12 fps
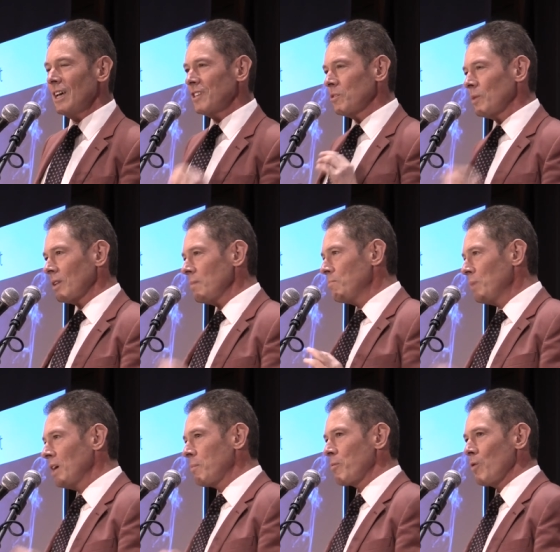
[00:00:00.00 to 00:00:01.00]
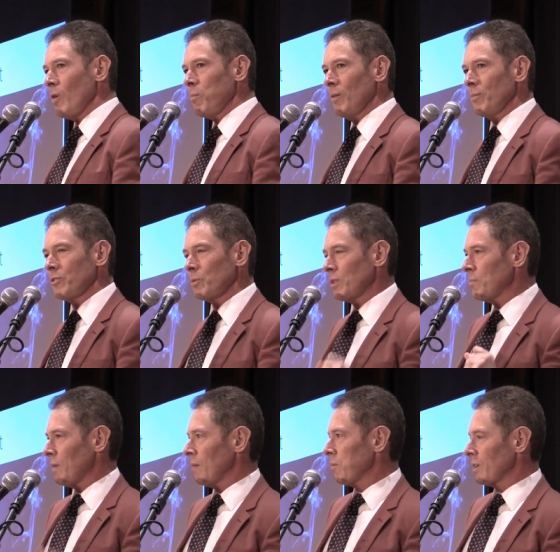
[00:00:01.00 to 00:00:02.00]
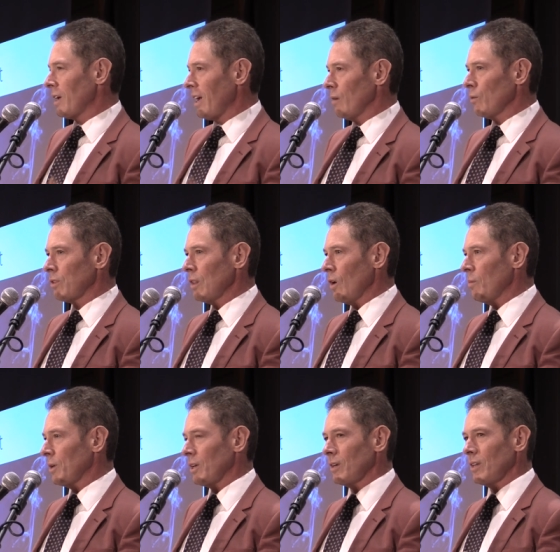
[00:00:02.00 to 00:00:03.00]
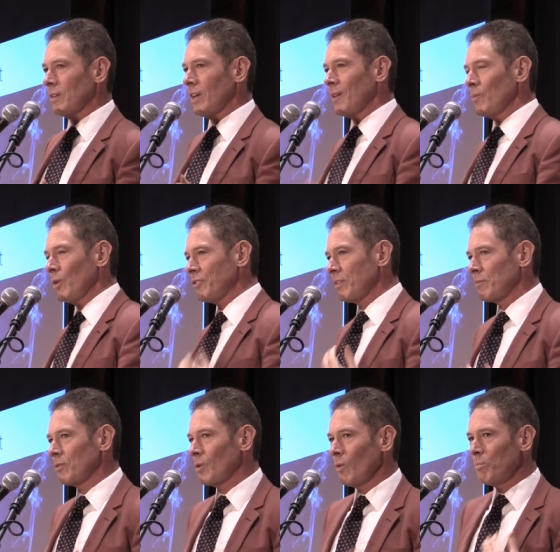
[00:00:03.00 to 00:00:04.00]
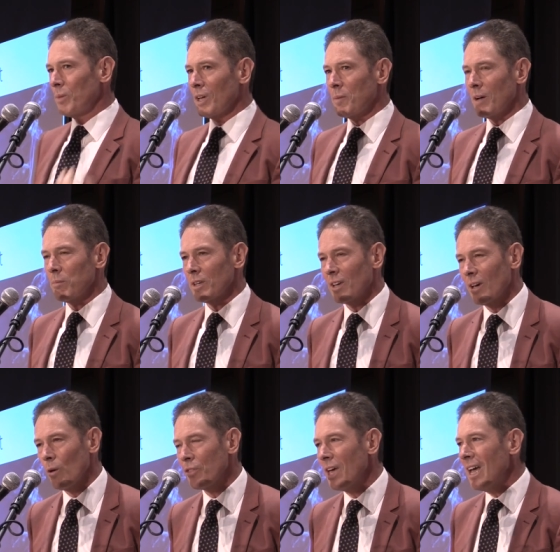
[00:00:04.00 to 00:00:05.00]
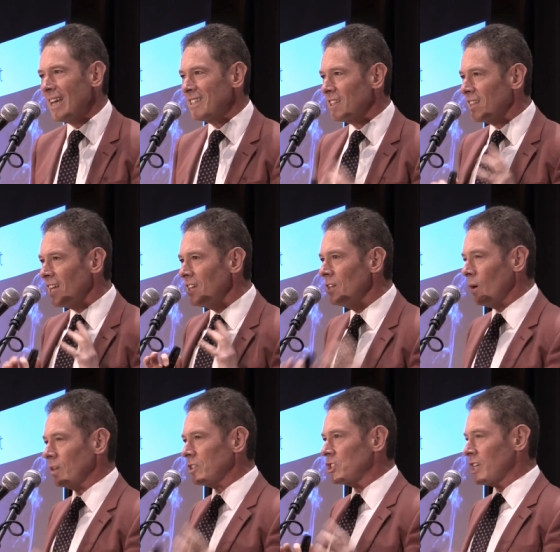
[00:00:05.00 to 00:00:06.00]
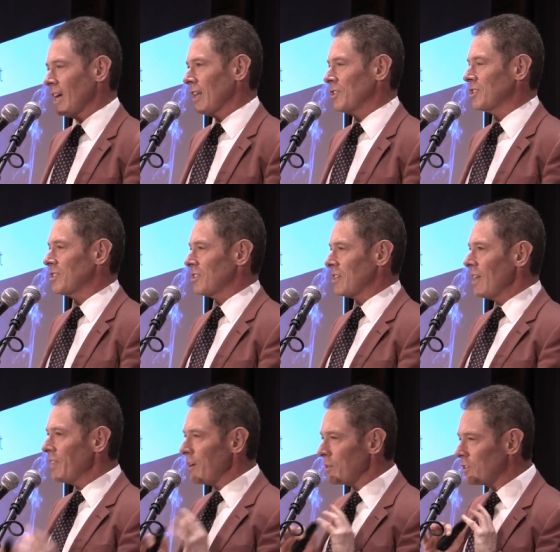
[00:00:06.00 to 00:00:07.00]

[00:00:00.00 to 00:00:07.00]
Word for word: this is one of the big problems with the public health lobby and, and what's sometimes called big public health, is that they're not challenged. their